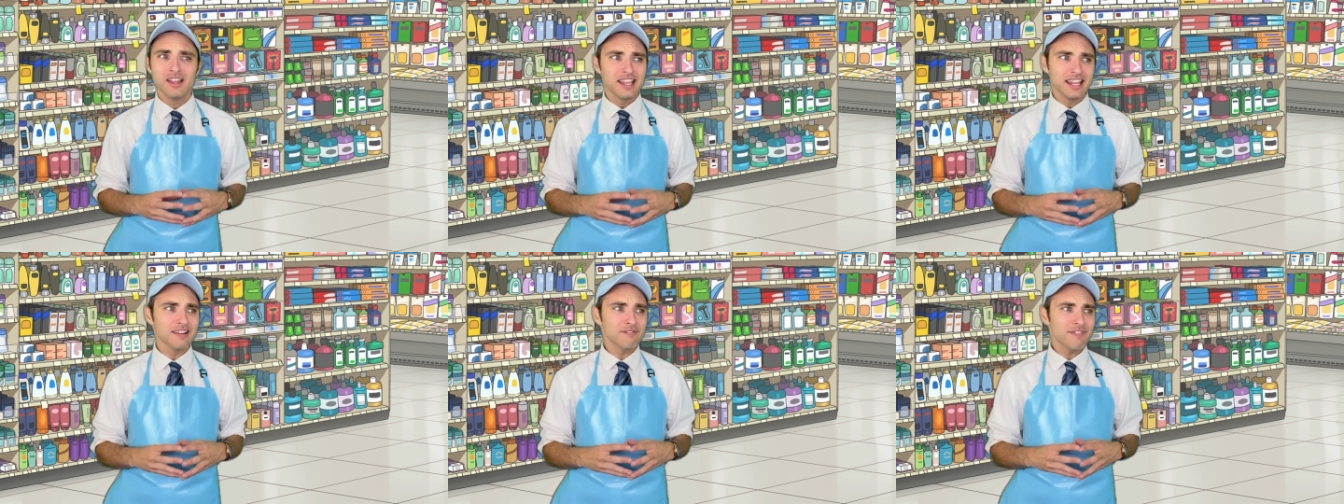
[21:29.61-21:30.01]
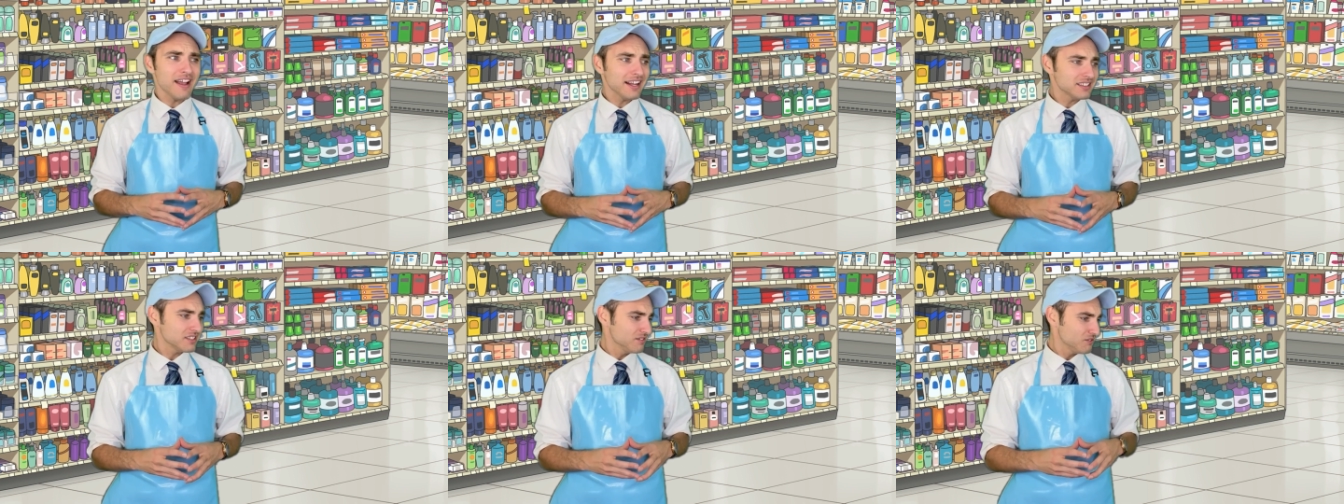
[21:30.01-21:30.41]
In
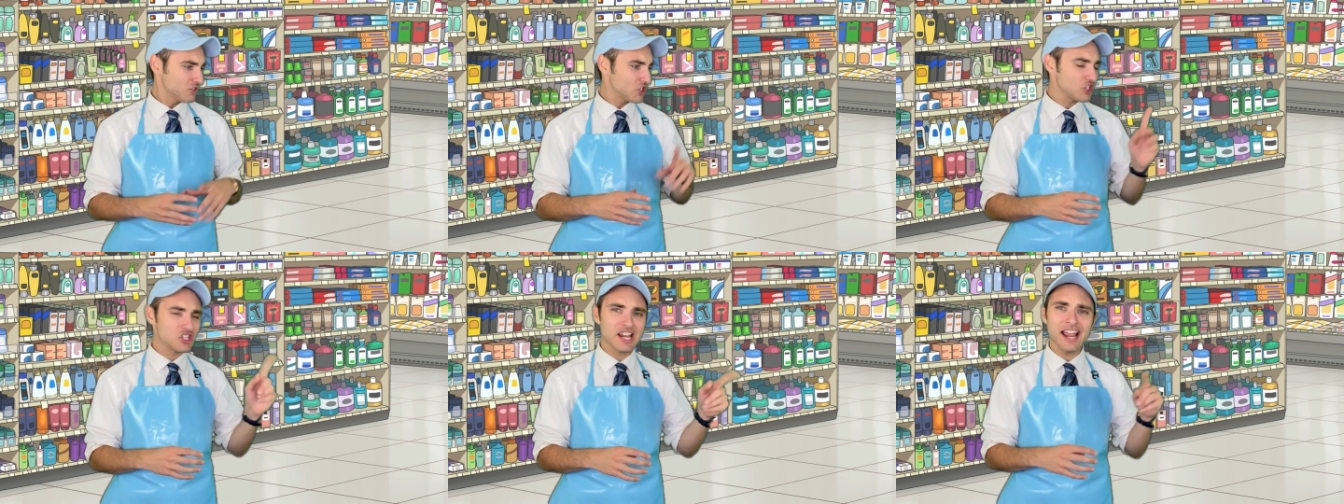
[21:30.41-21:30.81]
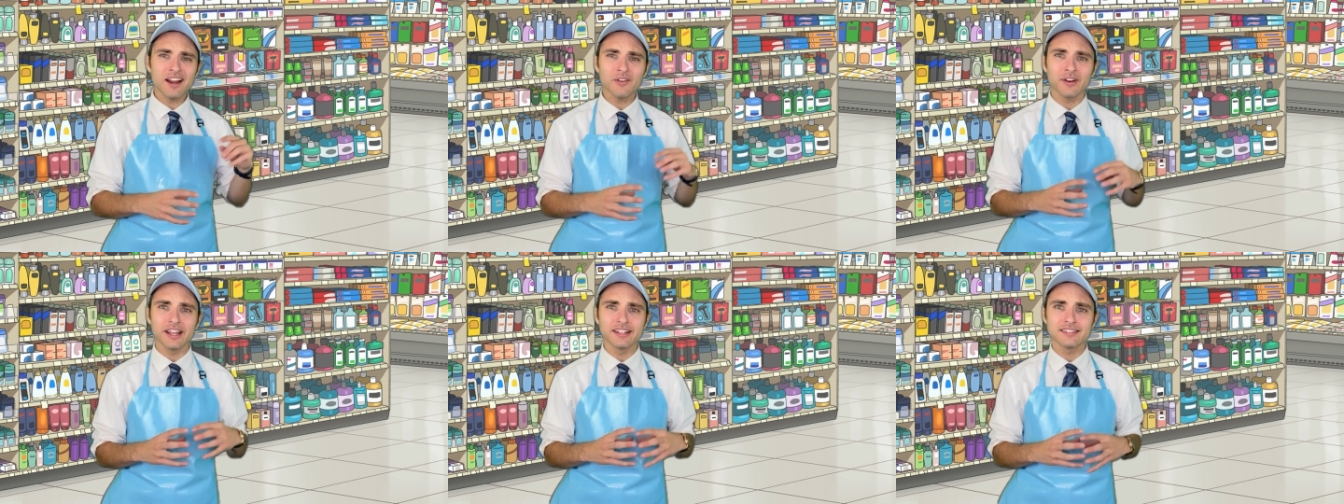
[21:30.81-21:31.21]
fact,
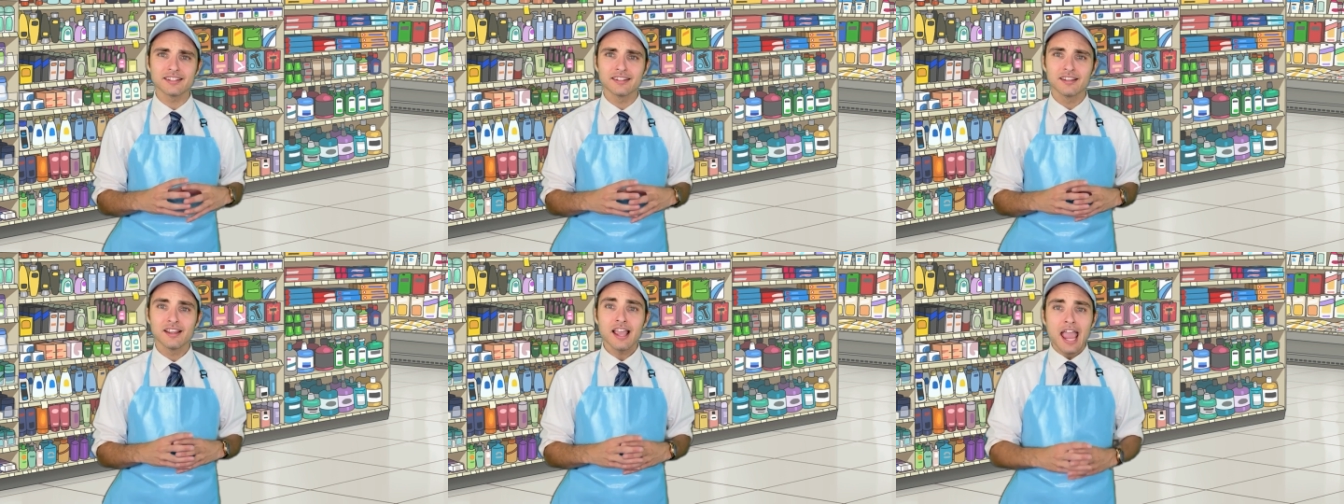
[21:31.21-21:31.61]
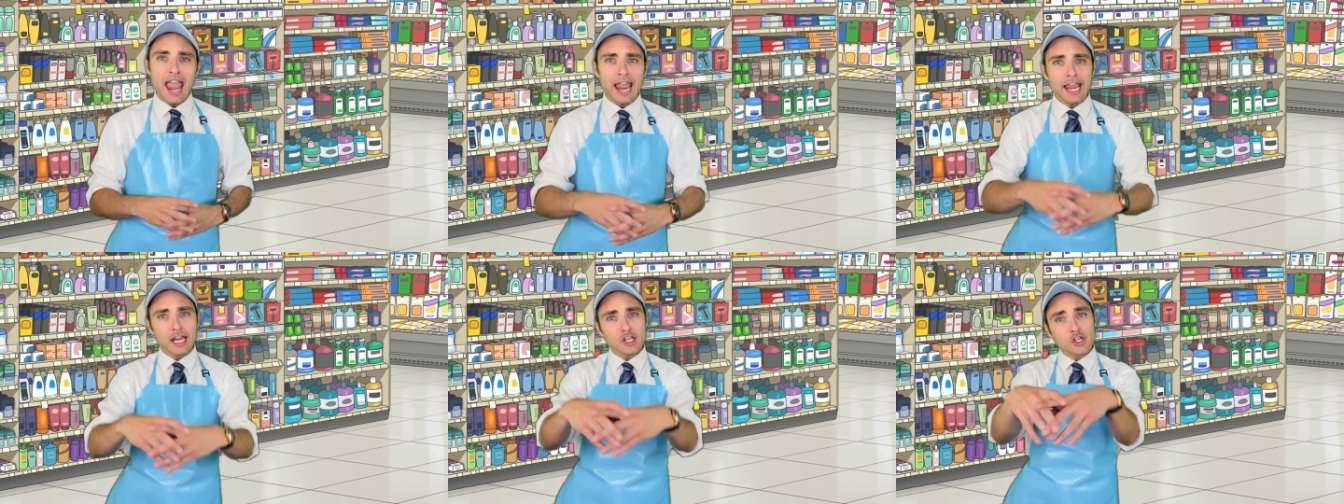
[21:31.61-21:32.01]
share it
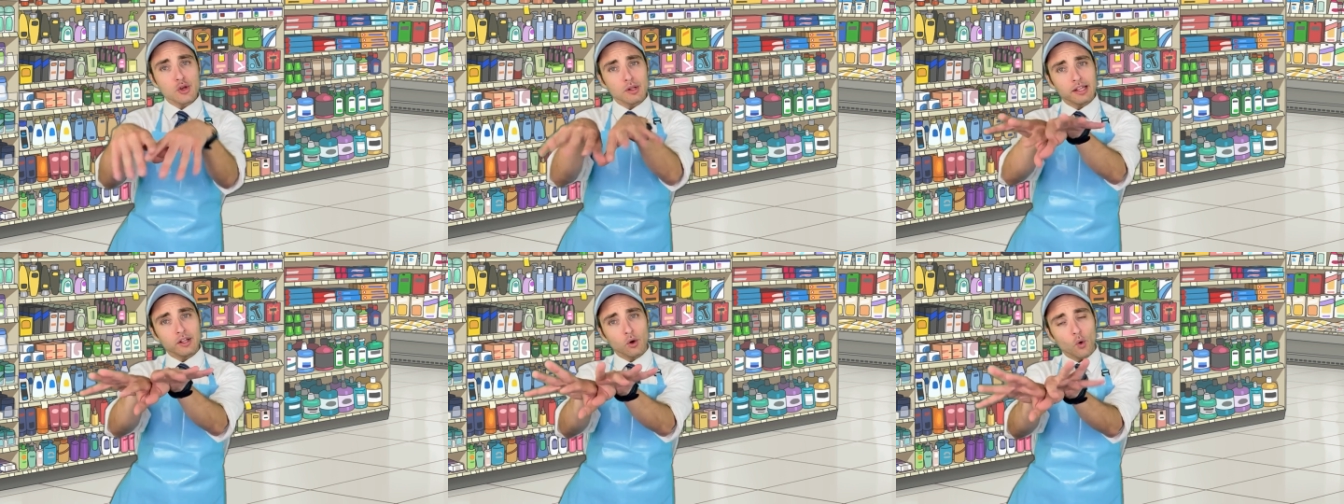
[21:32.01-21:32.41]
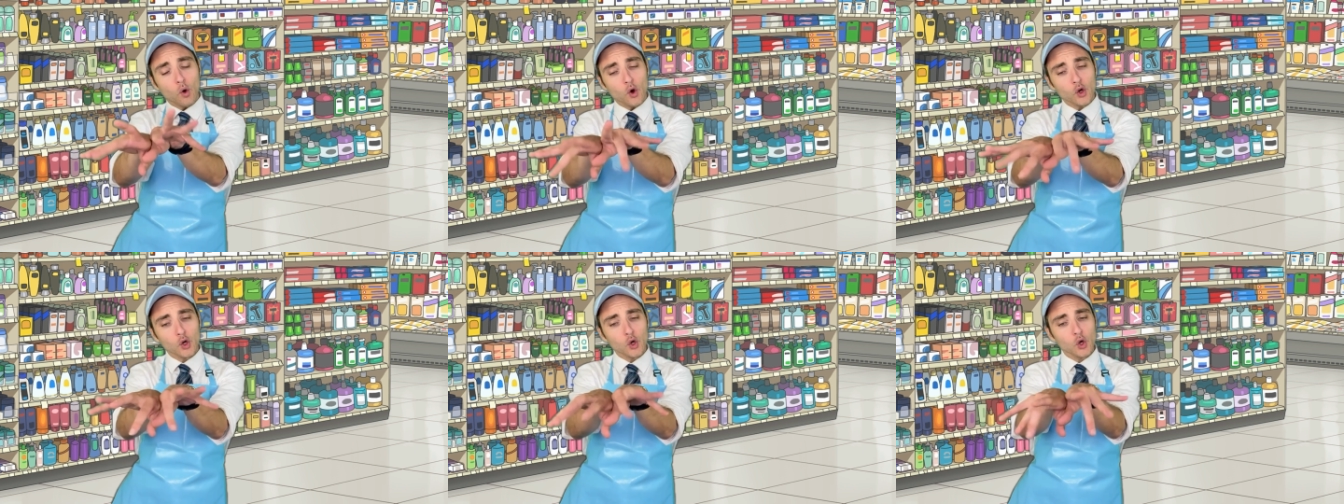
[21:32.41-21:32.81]
and do a
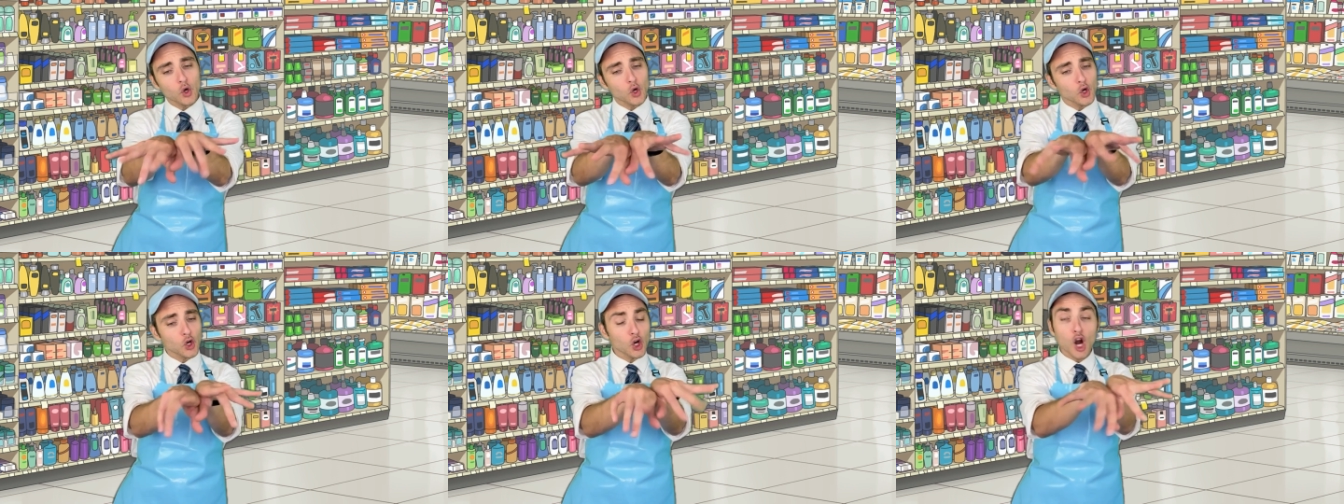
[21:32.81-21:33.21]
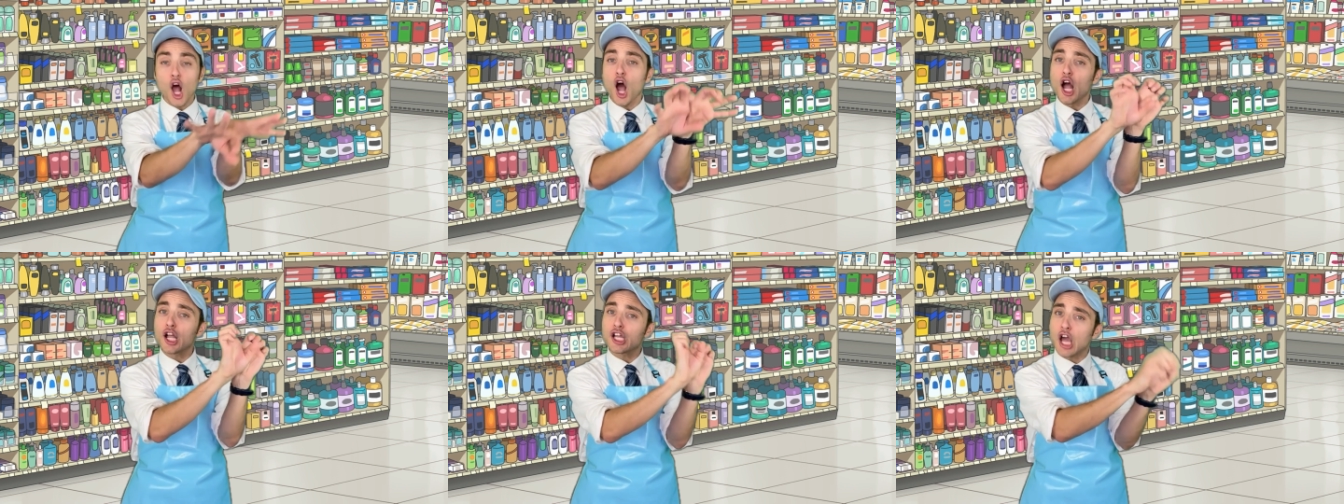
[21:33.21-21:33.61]
little
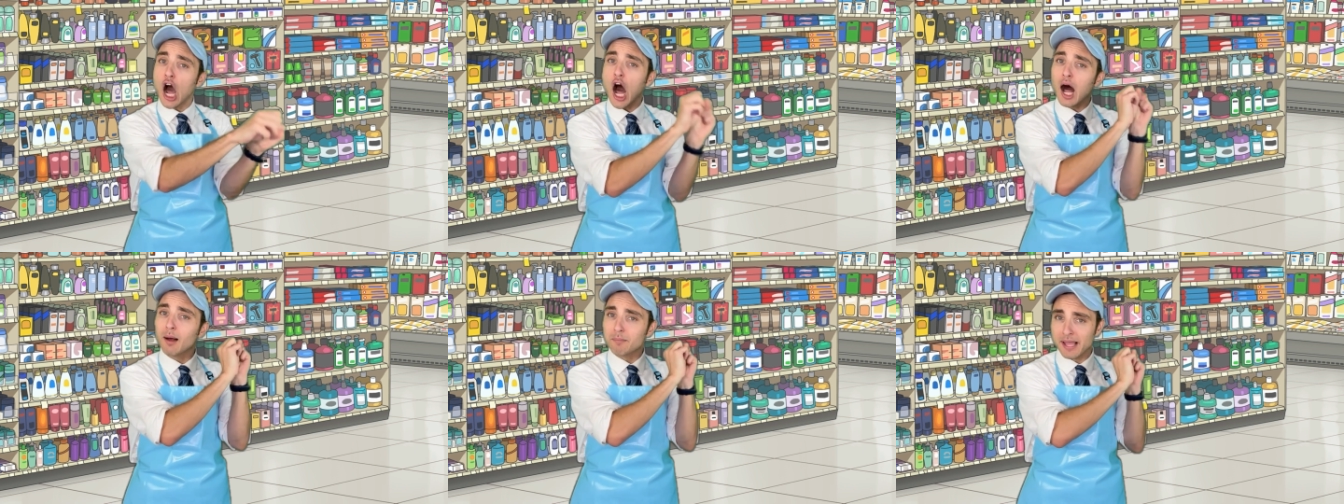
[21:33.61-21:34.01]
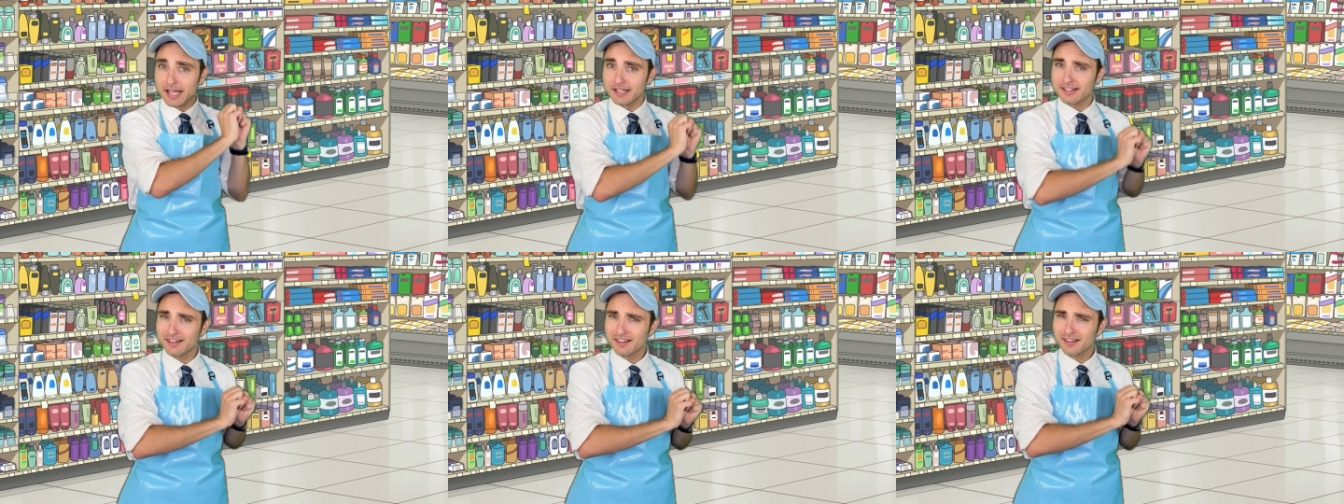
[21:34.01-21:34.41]

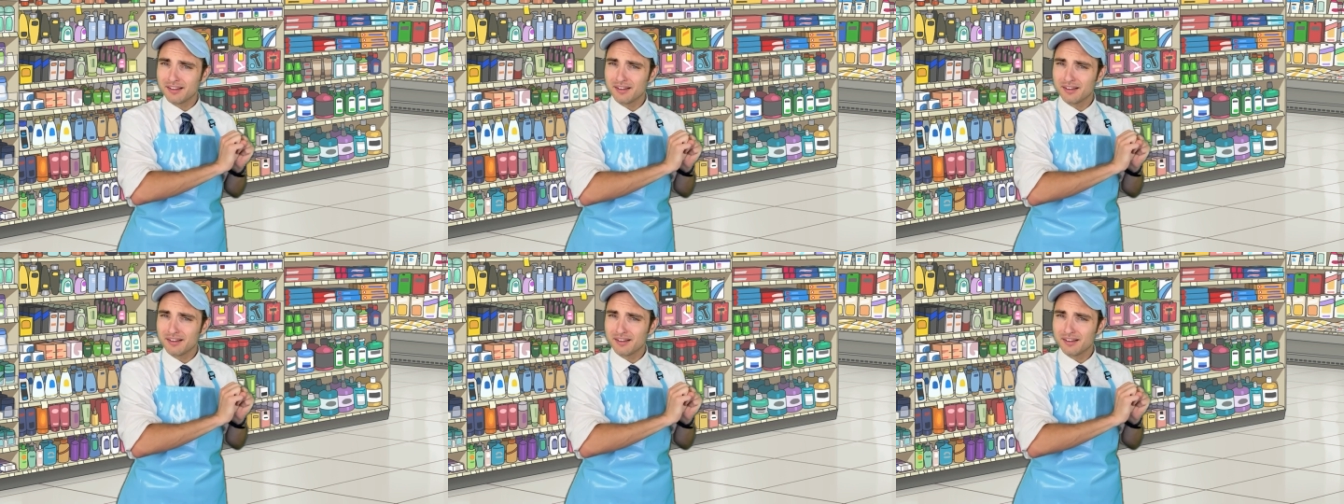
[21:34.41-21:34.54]
comment.